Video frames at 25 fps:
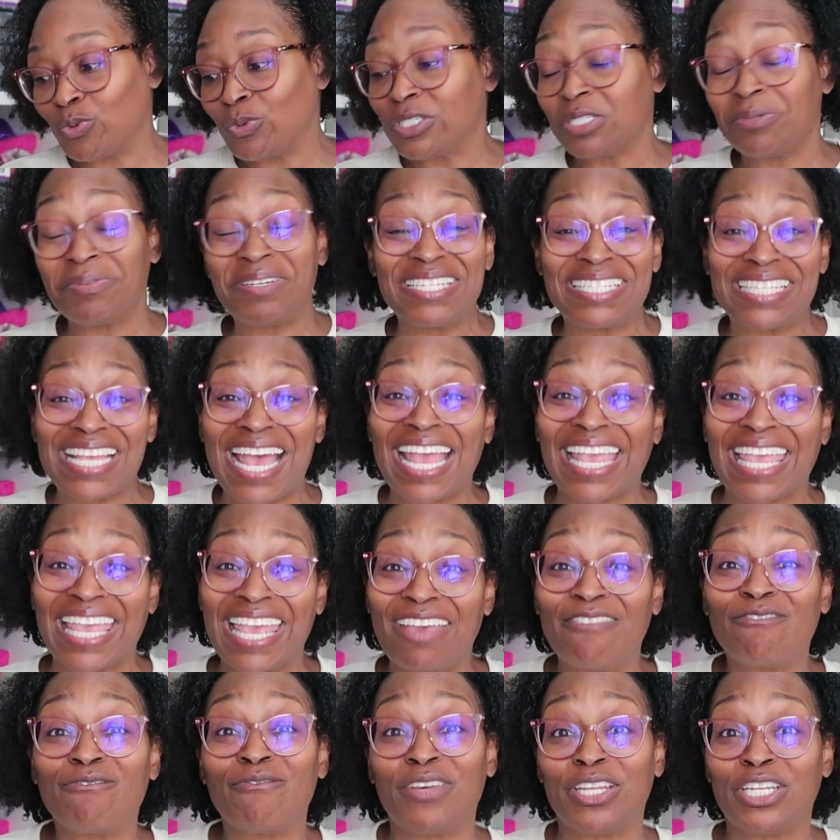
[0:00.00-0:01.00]
which means I
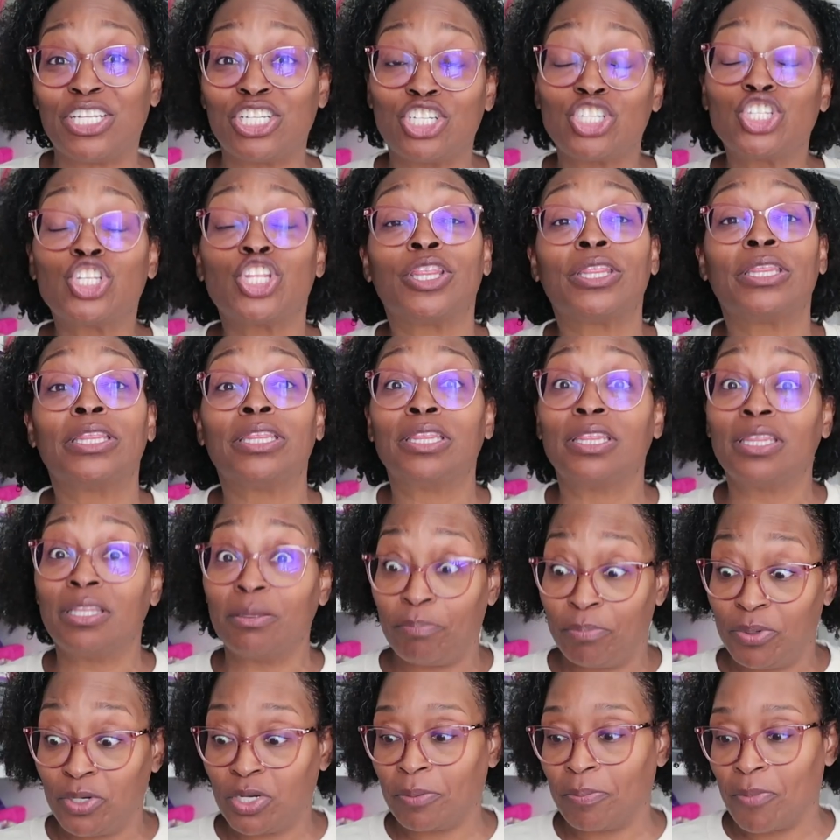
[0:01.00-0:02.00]
can't finish the
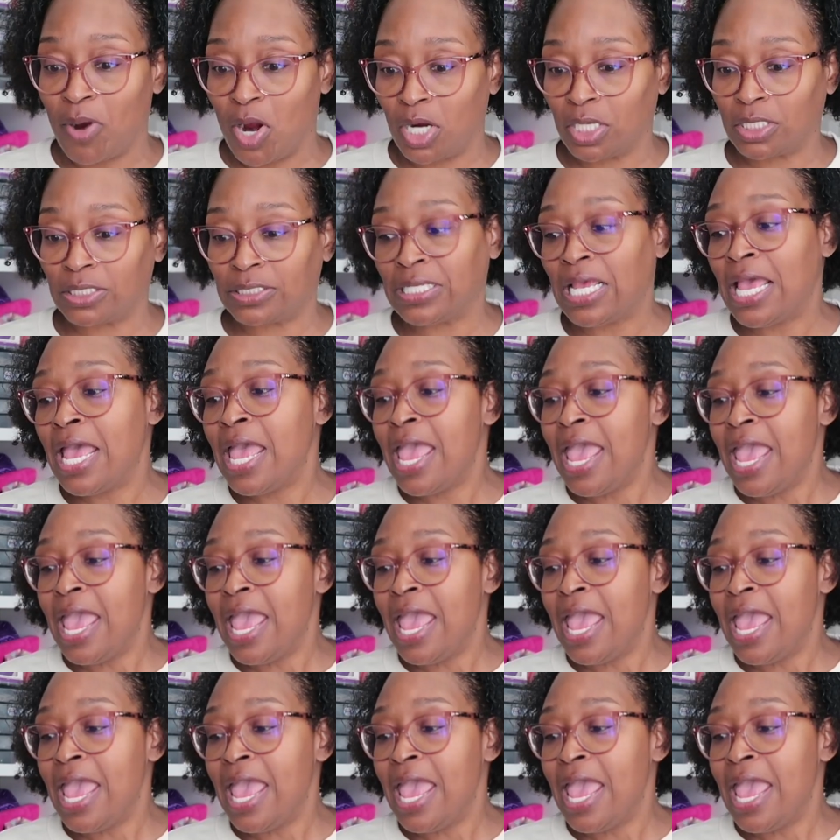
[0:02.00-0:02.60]
bookmarks.